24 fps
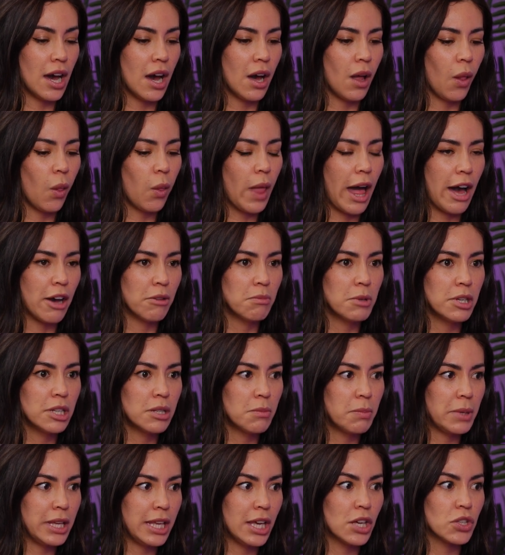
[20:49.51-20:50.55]
allowed me
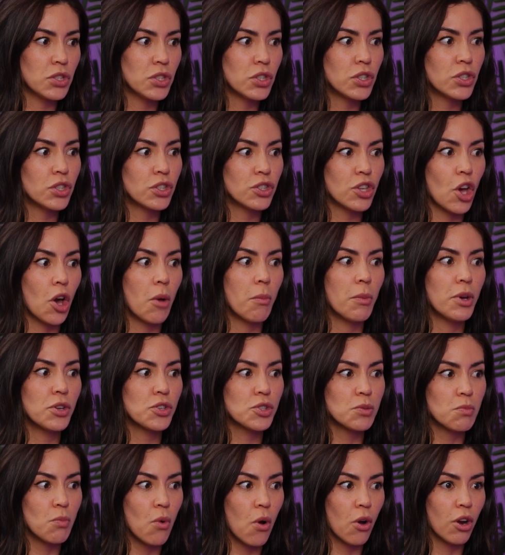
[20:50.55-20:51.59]
to be so
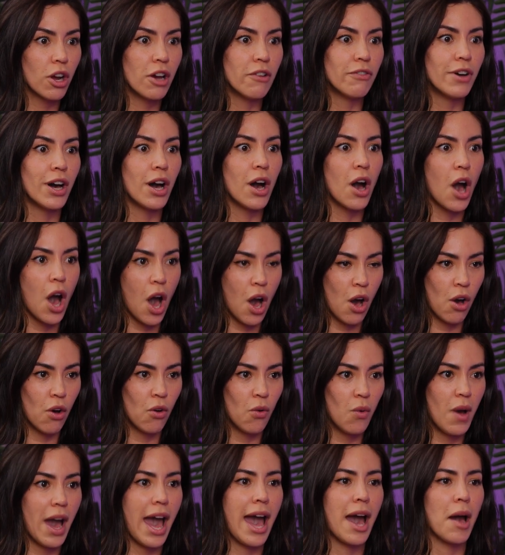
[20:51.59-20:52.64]
much more of a
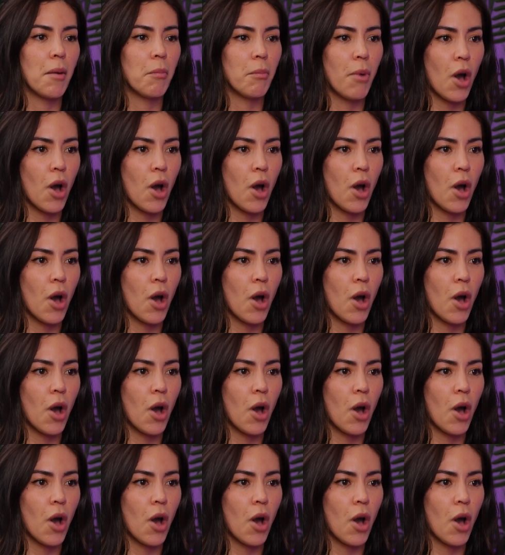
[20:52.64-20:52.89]
hoe at